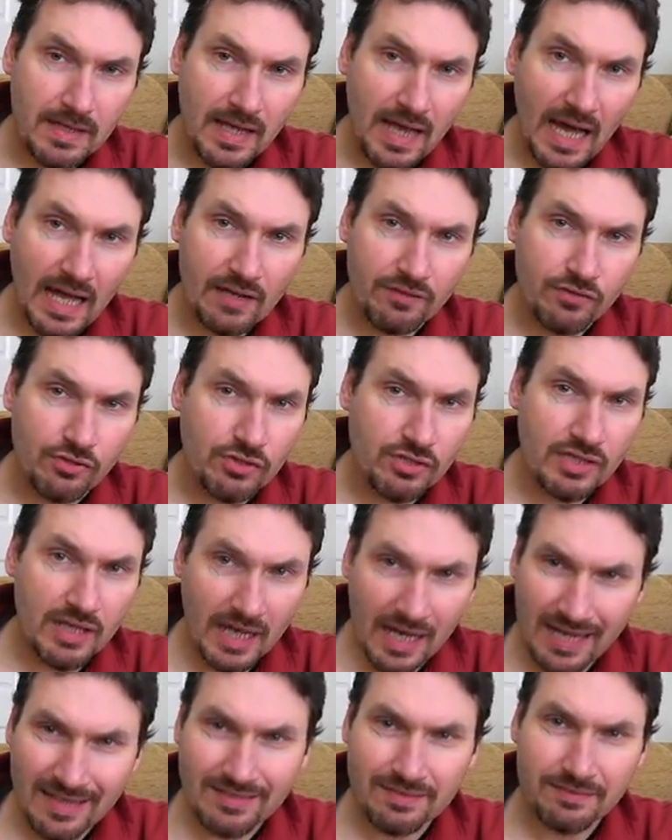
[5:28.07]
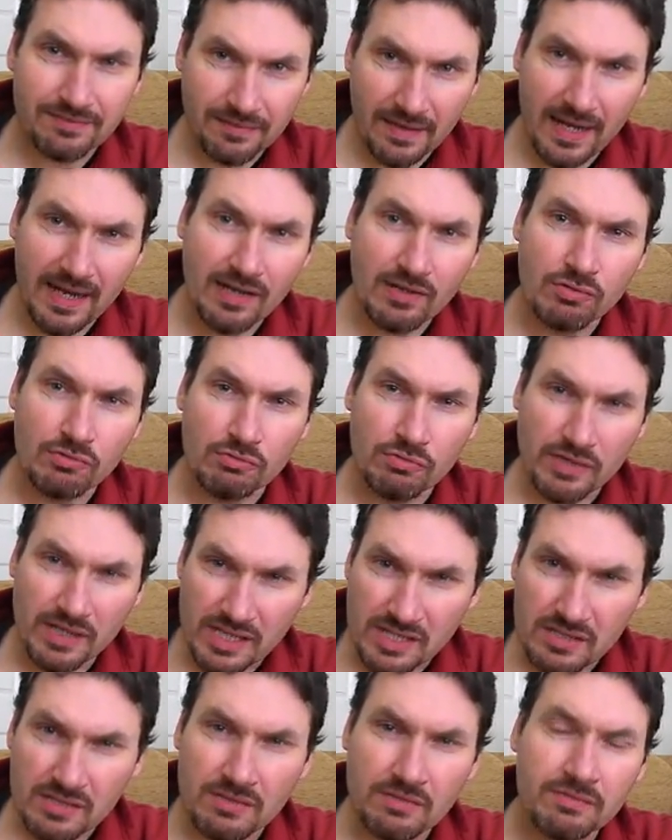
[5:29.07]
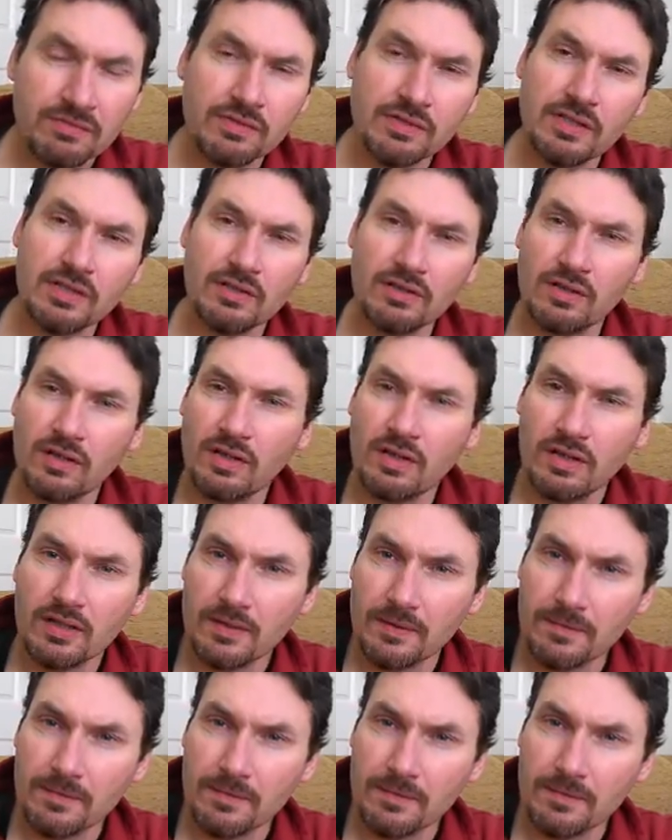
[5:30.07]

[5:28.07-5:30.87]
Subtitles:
And if you can't find reason for it all,